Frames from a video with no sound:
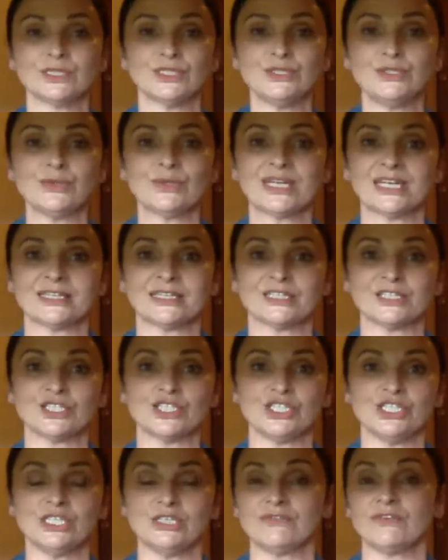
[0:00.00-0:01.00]
you can
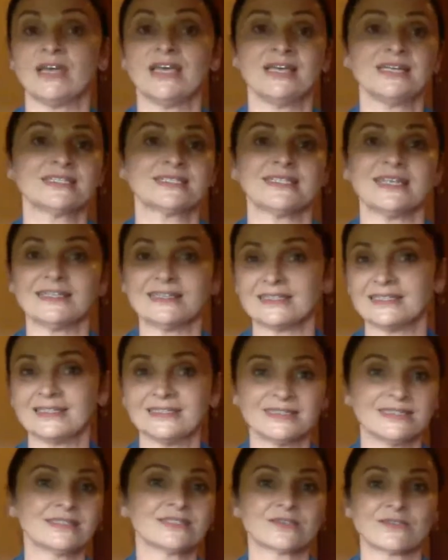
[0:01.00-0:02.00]
achieve,
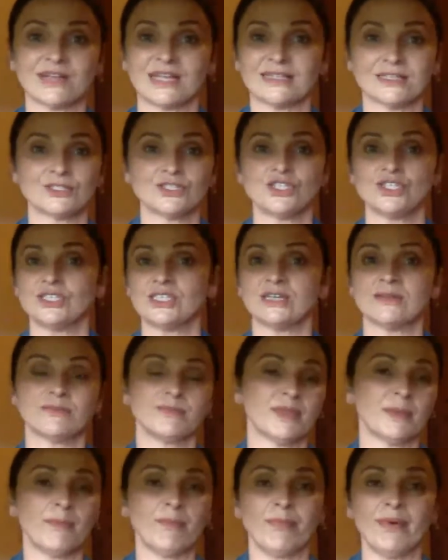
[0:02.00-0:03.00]
setting the strategy,
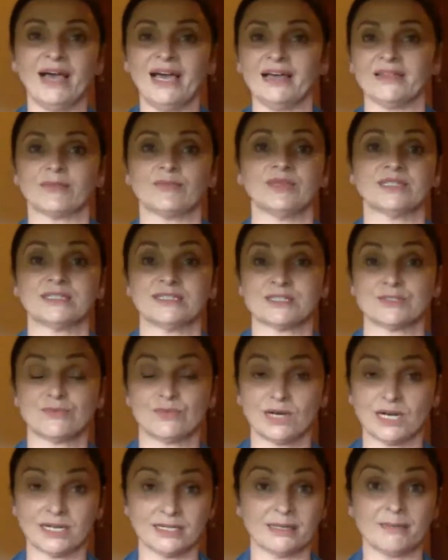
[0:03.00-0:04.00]
the path, but as
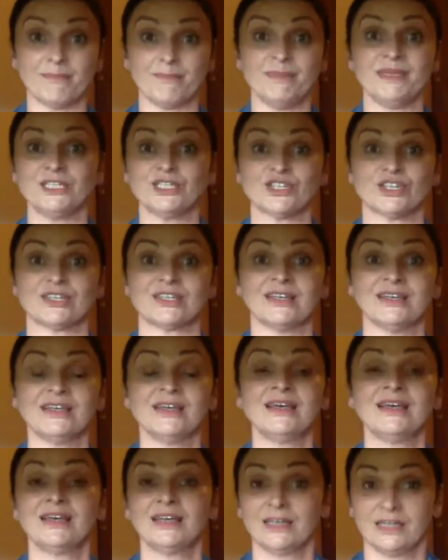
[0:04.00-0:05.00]
well the mission,
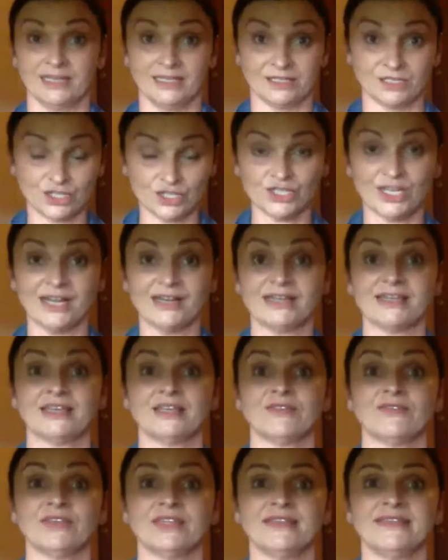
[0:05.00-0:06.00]
and
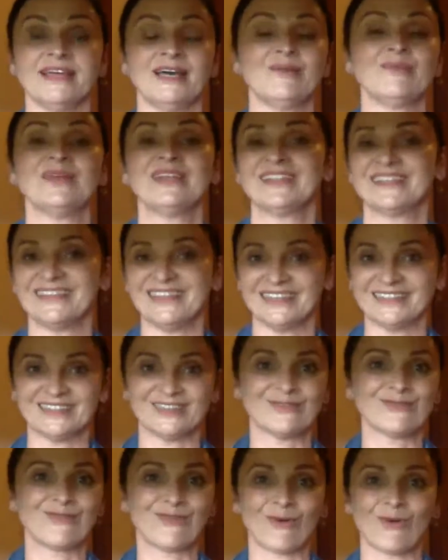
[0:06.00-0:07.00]
sharing it with them, then
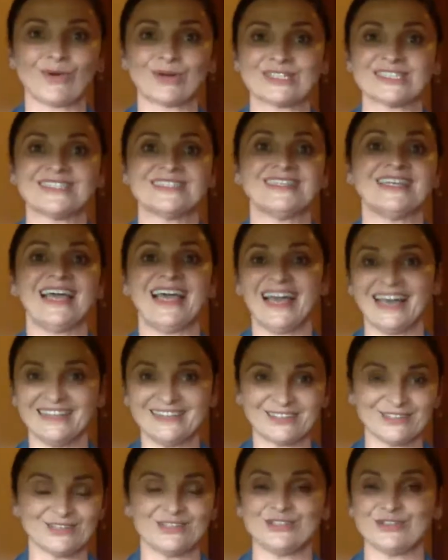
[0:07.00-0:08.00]
of course the
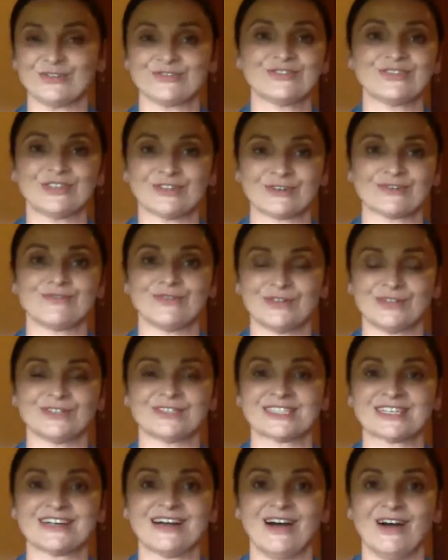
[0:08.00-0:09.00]
energy of your
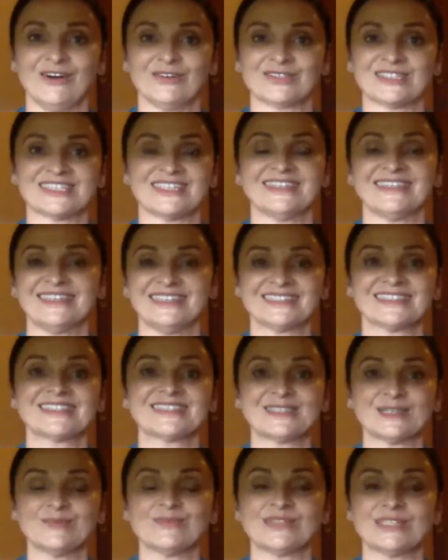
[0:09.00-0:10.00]
words counts. And
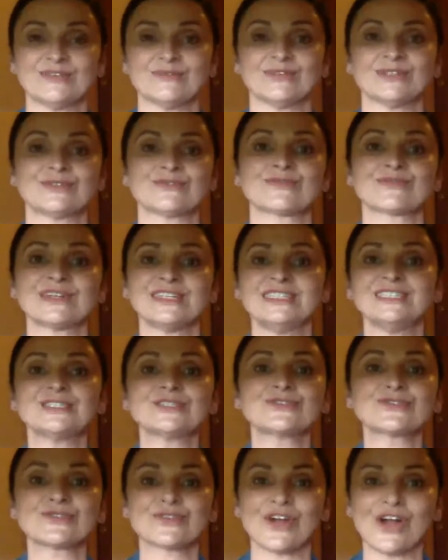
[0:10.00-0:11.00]
that's something that really
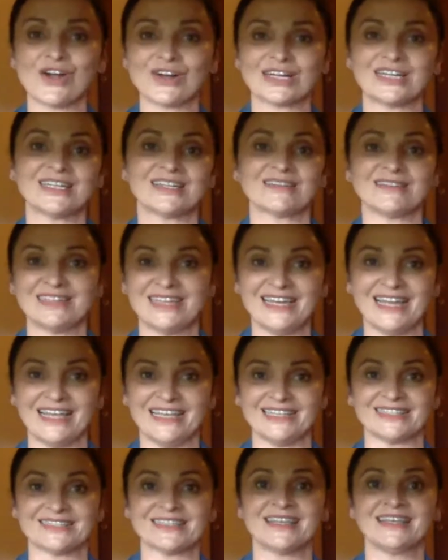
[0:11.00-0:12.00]
strongly
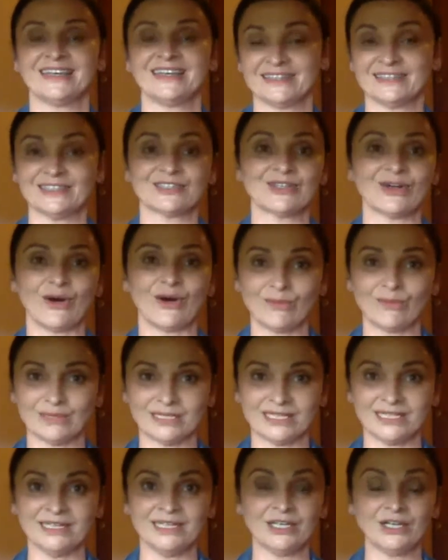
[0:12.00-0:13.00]
relates not
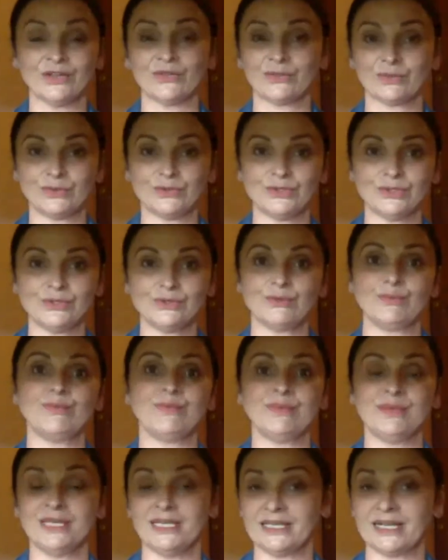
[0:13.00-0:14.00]
only to
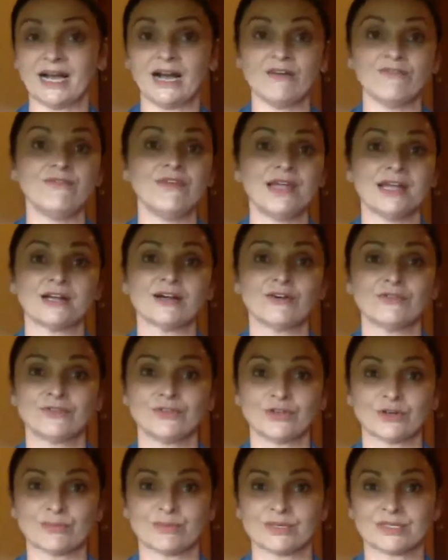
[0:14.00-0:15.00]
you being aware of your